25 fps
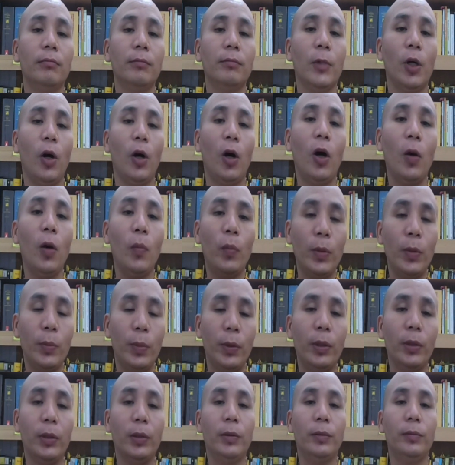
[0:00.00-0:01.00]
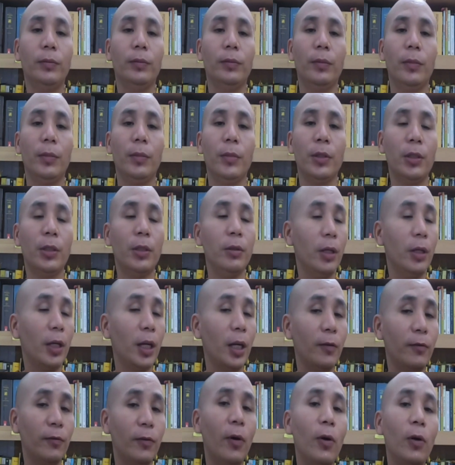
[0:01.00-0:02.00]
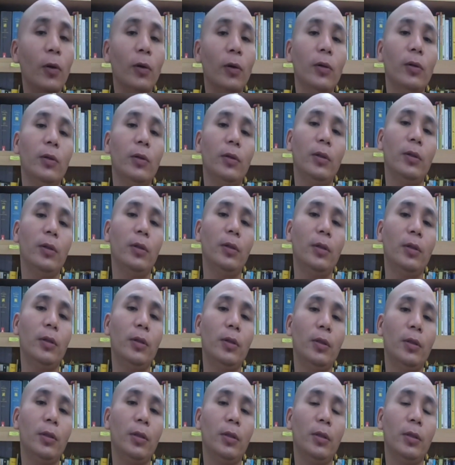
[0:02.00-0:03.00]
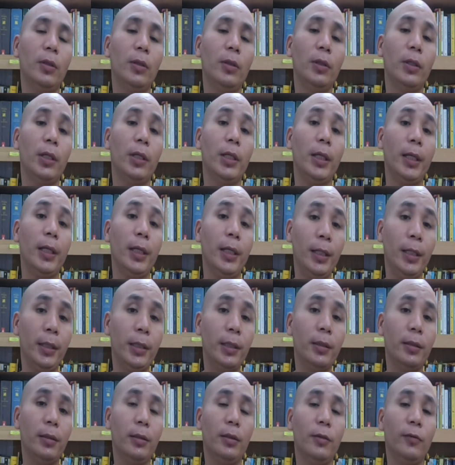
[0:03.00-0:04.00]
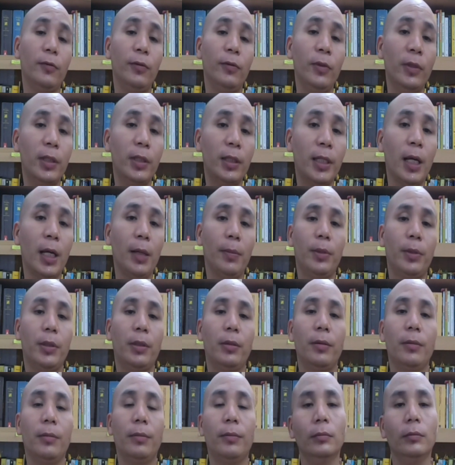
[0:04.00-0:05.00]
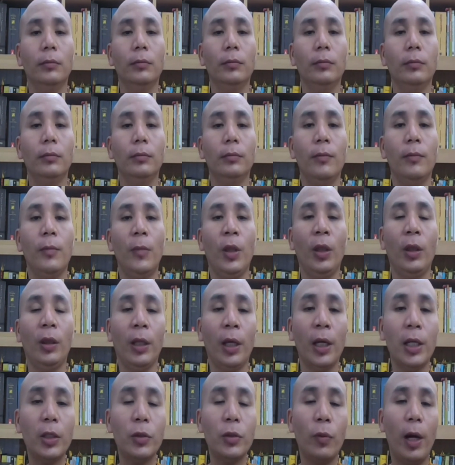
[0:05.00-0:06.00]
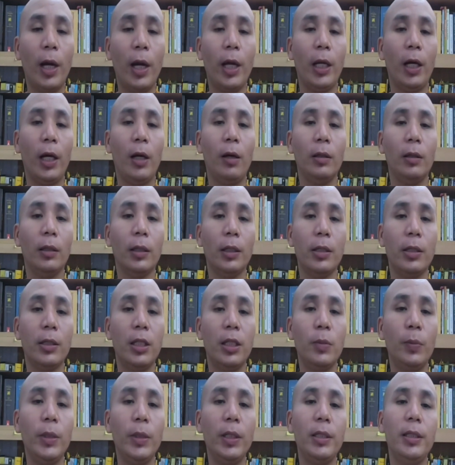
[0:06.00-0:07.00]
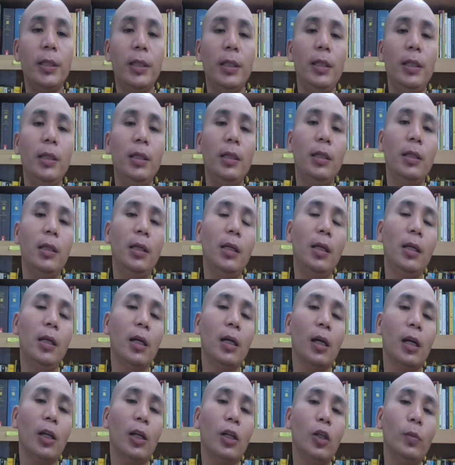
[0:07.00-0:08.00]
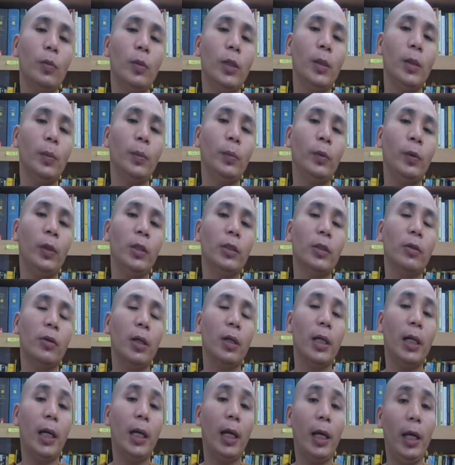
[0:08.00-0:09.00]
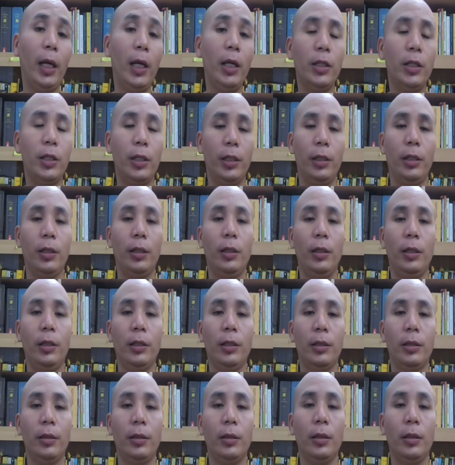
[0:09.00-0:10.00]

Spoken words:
all people still can follow his footsteps. That's why now the GBC, Global Buddhist Congregation, is